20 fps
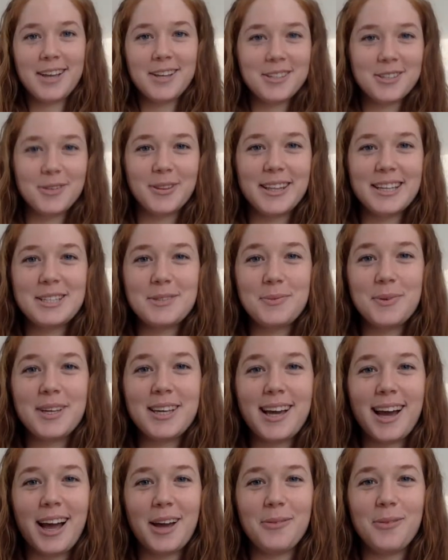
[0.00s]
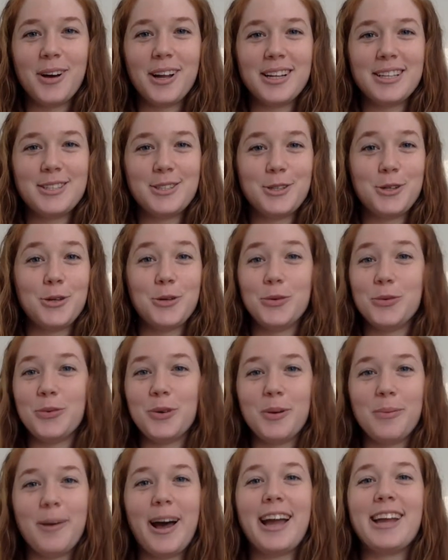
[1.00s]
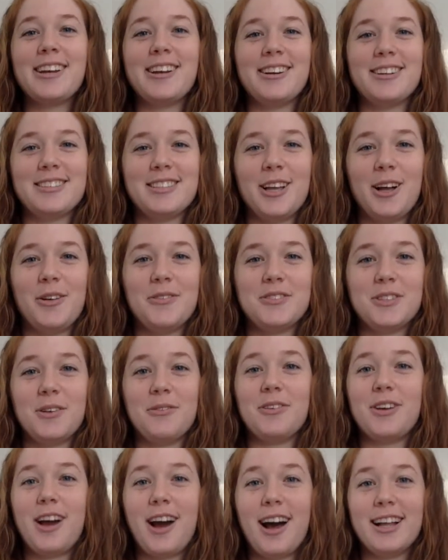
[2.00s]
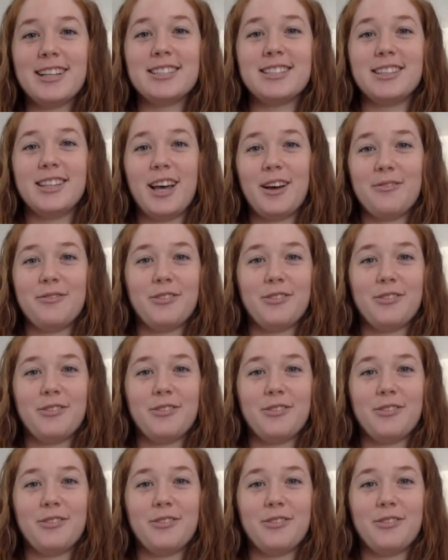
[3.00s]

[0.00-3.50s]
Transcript: So, this week, I want us to remind ourselves of God's love